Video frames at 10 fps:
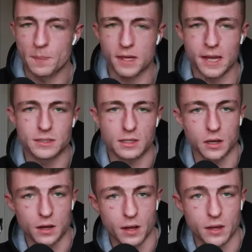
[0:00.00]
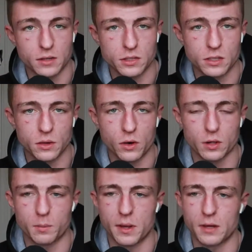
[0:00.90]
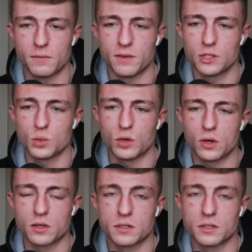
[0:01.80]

gets the client or the individual looking